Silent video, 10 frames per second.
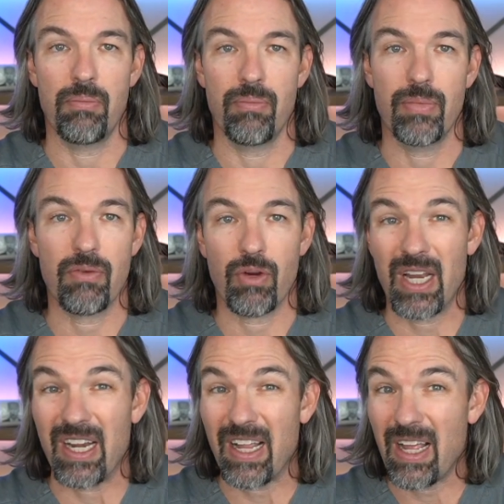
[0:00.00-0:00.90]
Never
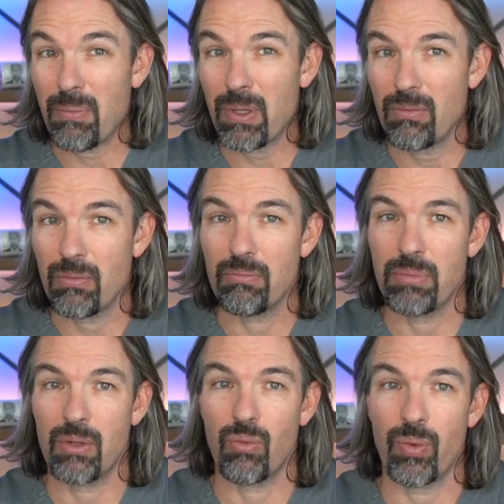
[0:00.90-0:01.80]
had it happen,
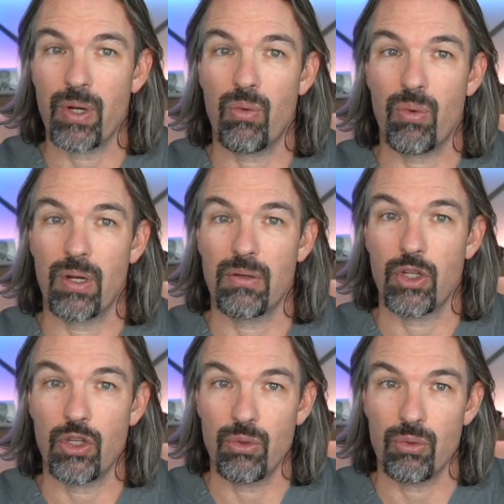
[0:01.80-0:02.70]
but we don't want
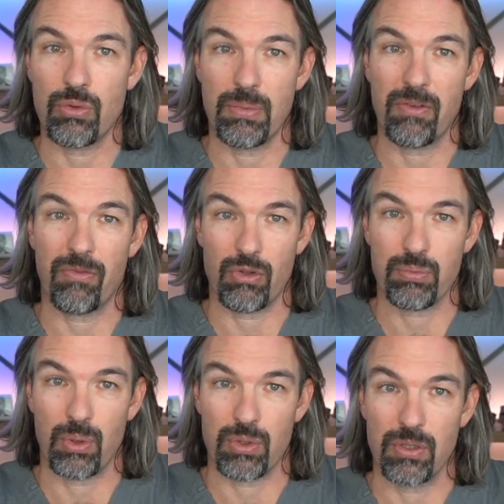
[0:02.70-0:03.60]
you to be the
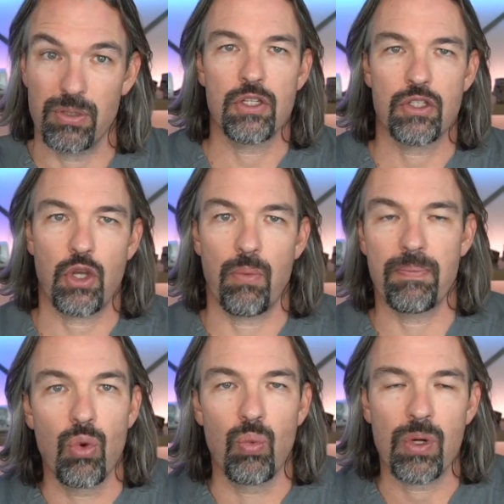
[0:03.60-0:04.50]
first person. So
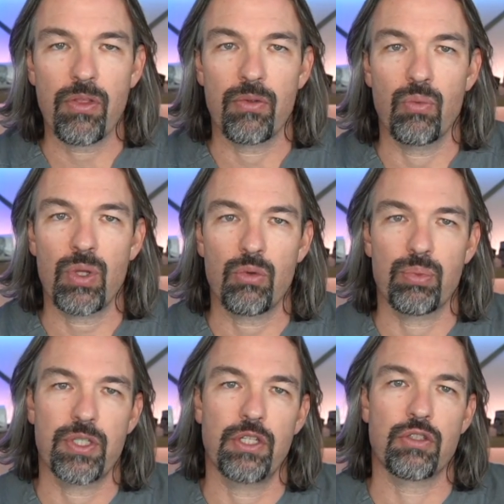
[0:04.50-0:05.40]
what other
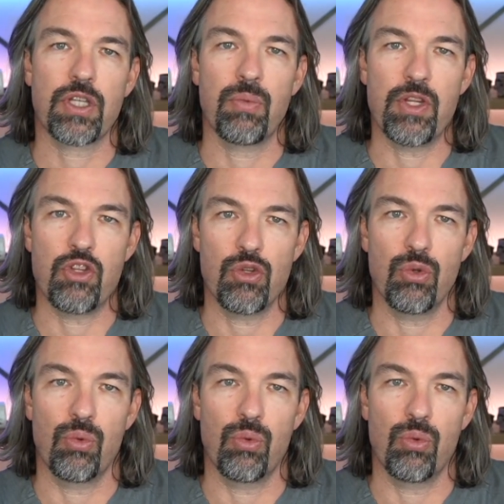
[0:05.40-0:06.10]
procedures can we do